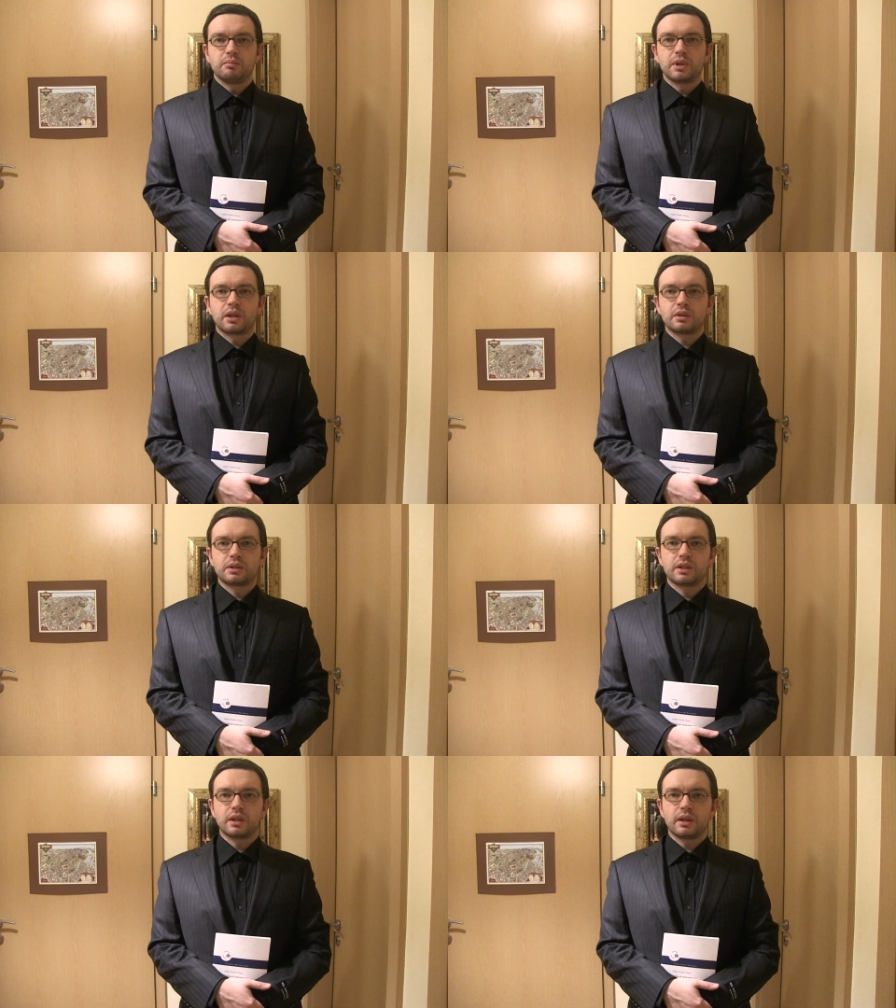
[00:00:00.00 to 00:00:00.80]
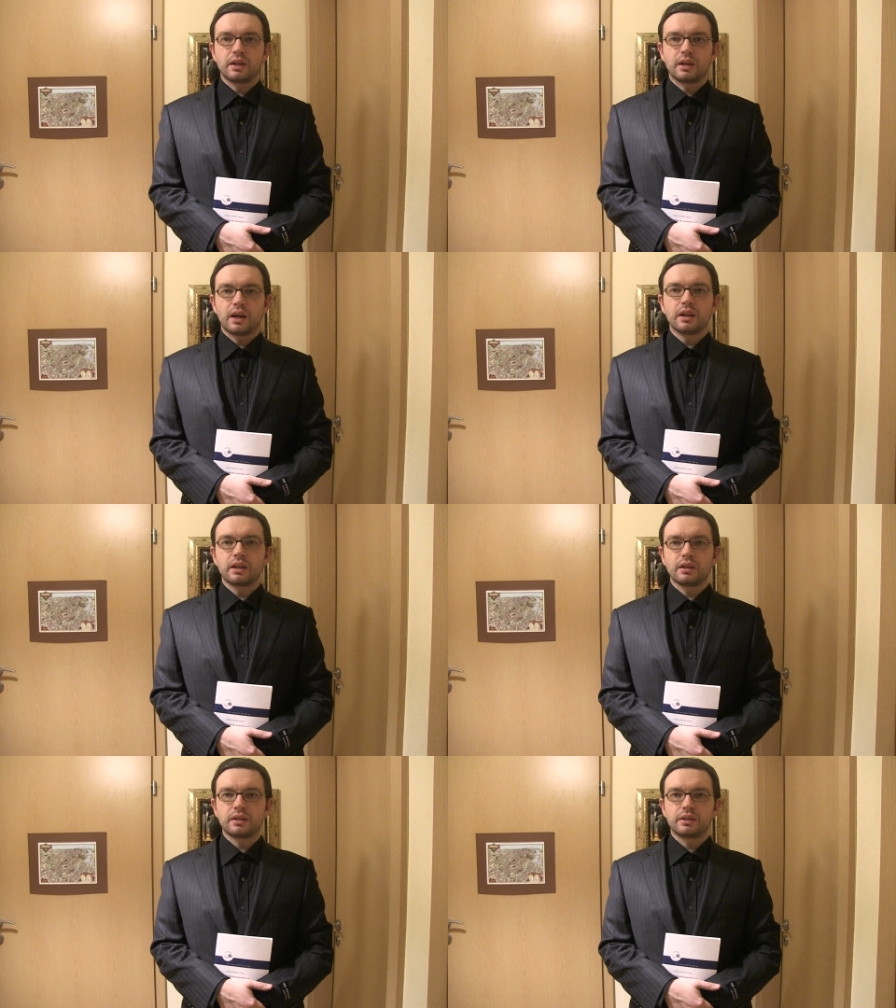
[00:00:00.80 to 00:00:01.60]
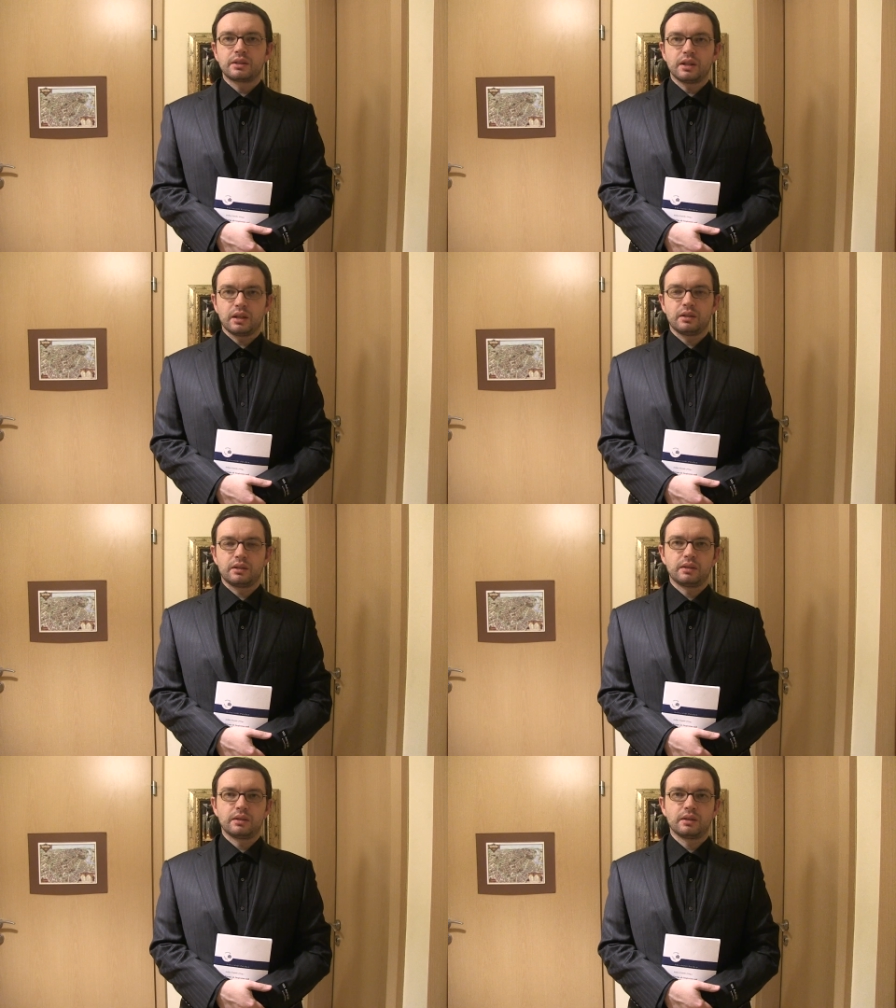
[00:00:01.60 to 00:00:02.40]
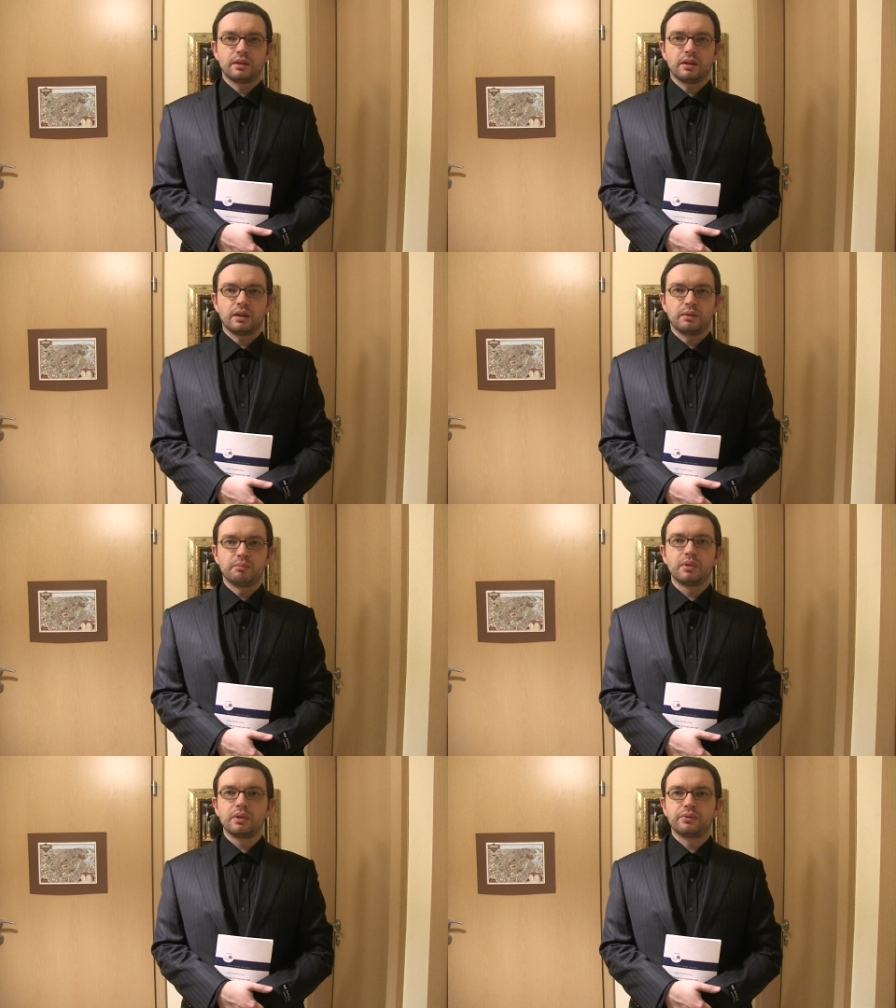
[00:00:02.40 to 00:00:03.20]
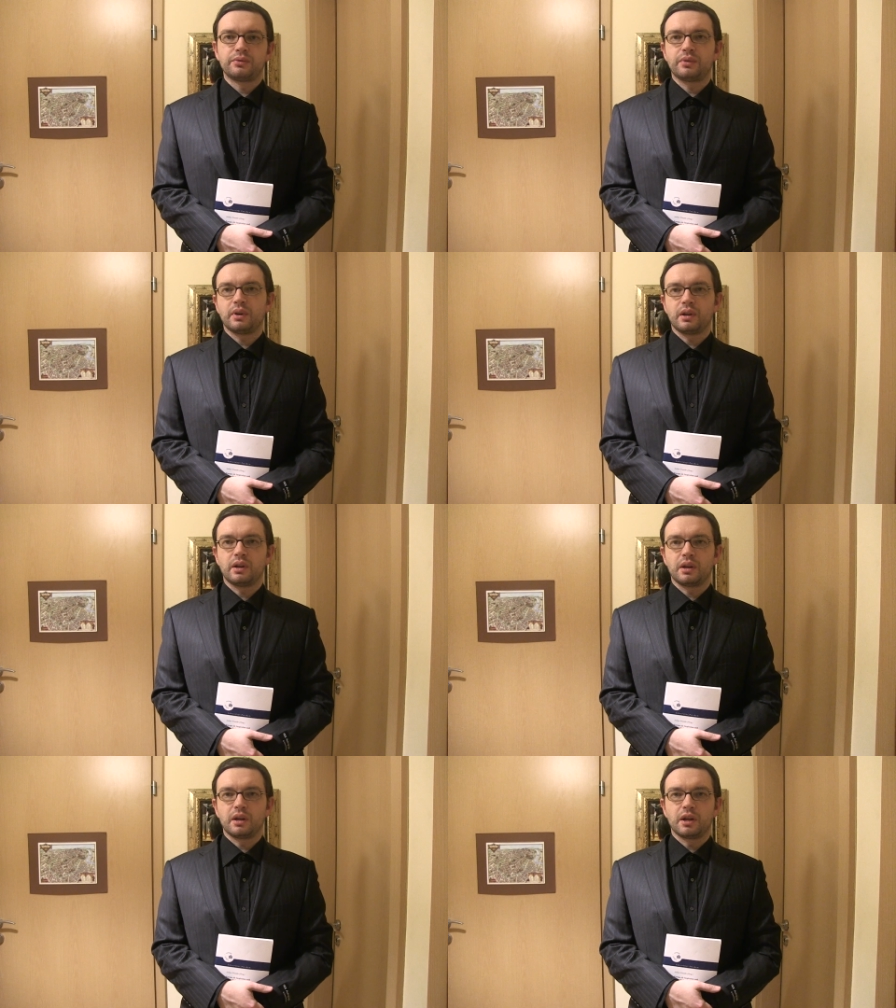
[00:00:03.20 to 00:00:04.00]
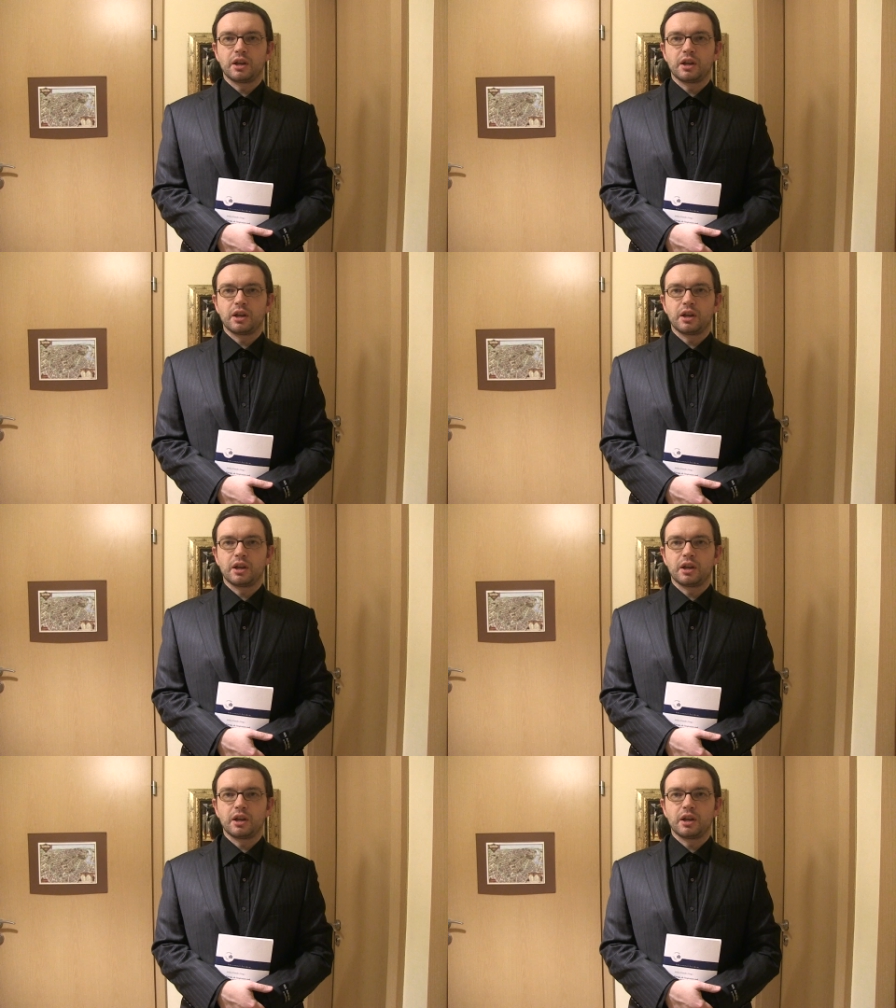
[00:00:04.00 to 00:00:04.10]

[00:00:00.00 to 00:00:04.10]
because uh, I can understand uh, both uh,